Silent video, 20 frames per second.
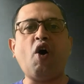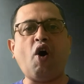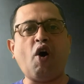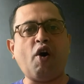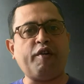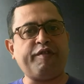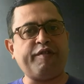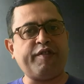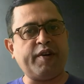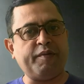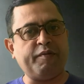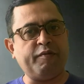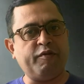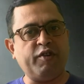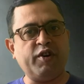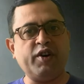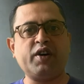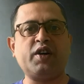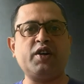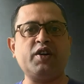or from
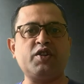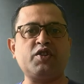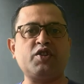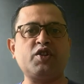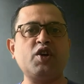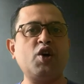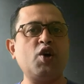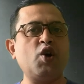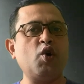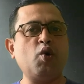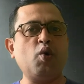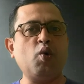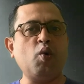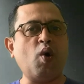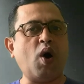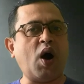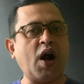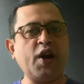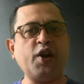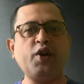workers
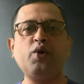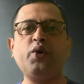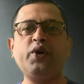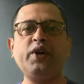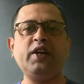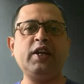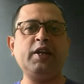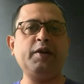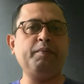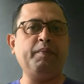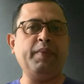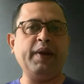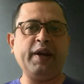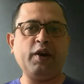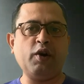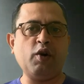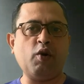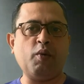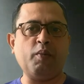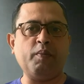who unknowingly
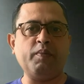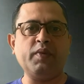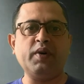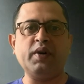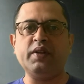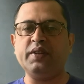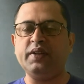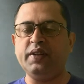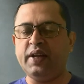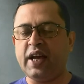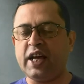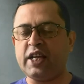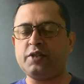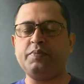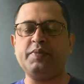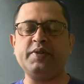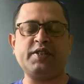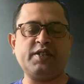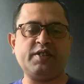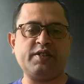bring home the
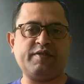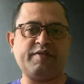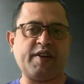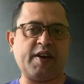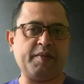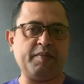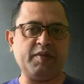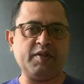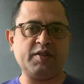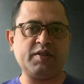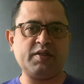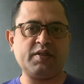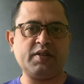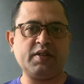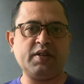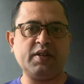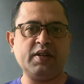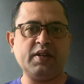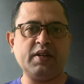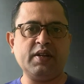asbestos fibers.
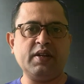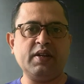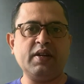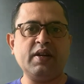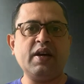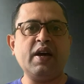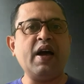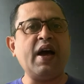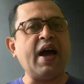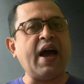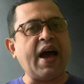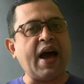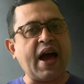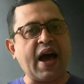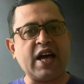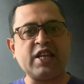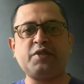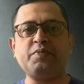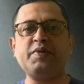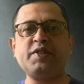
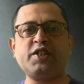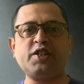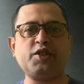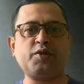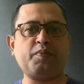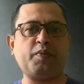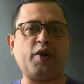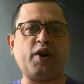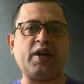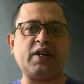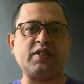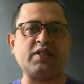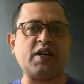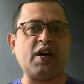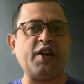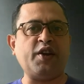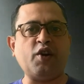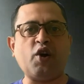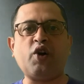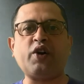Asbestos products
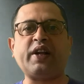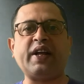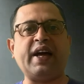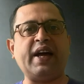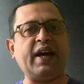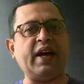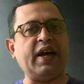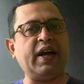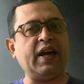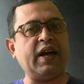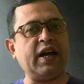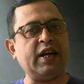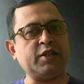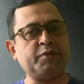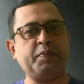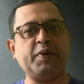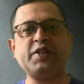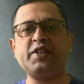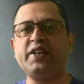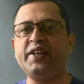are not
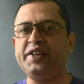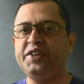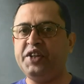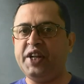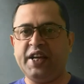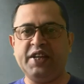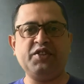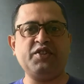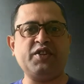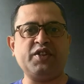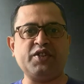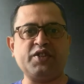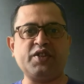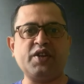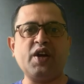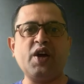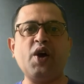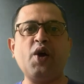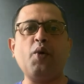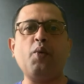especially
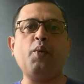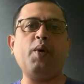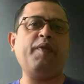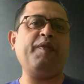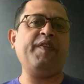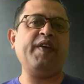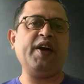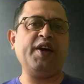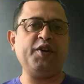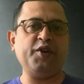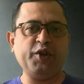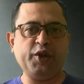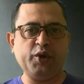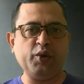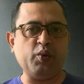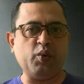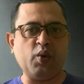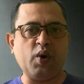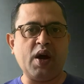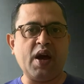dangerous when they are
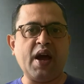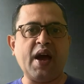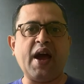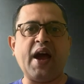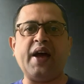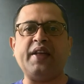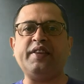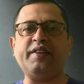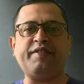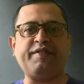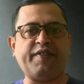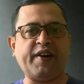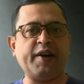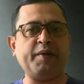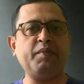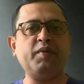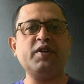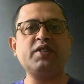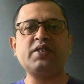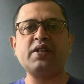new and the
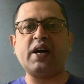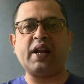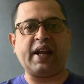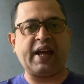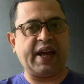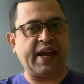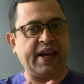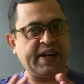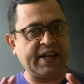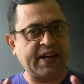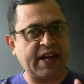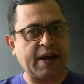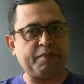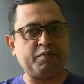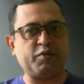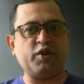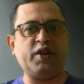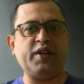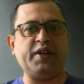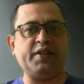fibers are
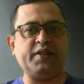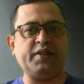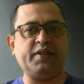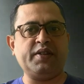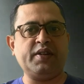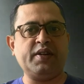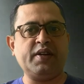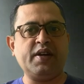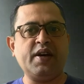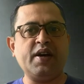encapsulated.